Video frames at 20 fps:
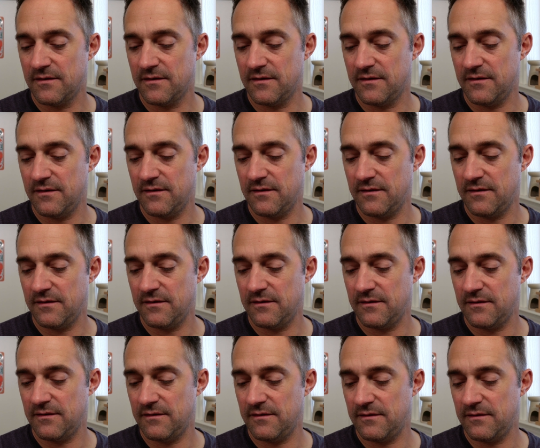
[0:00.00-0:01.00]

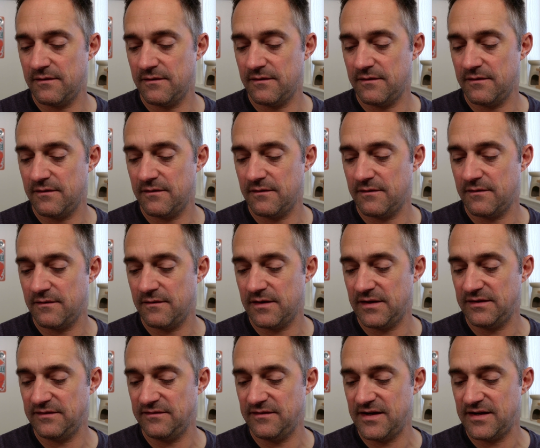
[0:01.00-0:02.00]

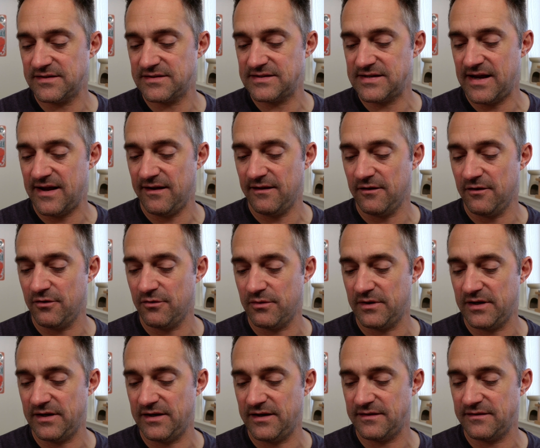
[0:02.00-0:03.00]
Is there tallow
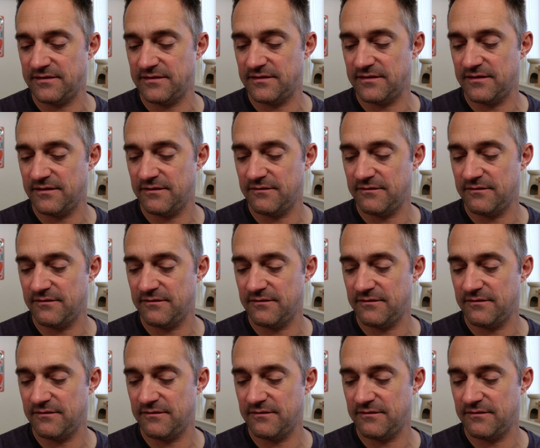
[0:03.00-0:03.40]
in it?